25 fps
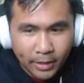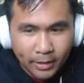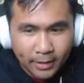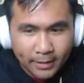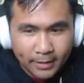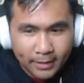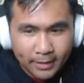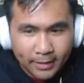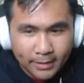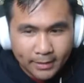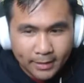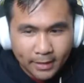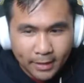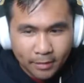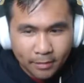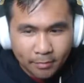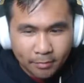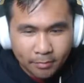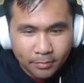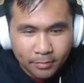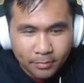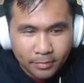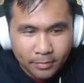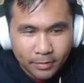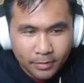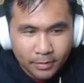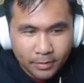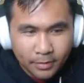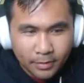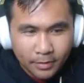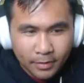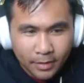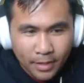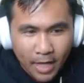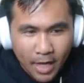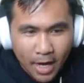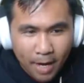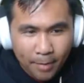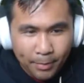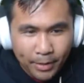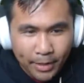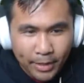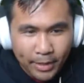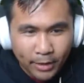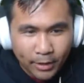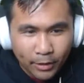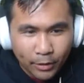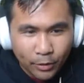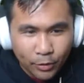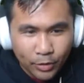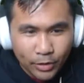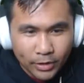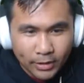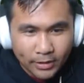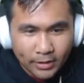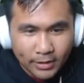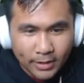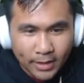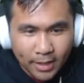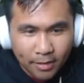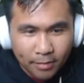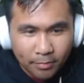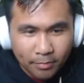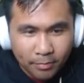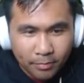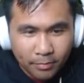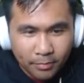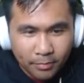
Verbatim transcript: it this time. I'm gonna kill you, you this time. You showed me